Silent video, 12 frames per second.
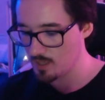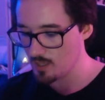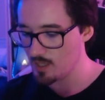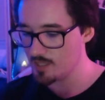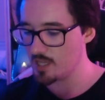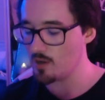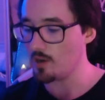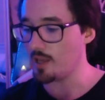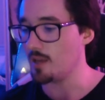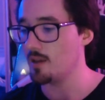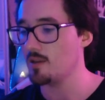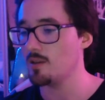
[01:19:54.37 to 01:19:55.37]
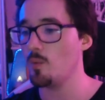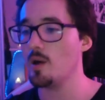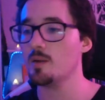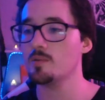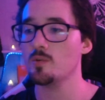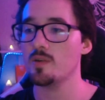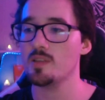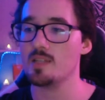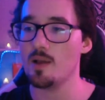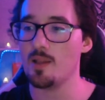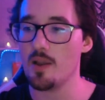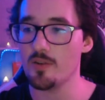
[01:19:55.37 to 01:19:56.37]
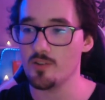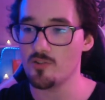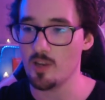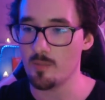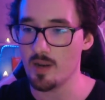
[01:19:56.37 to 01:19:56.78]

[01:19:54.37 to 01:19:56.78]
Dear Ollie, you're welcome to read this out loud on stream,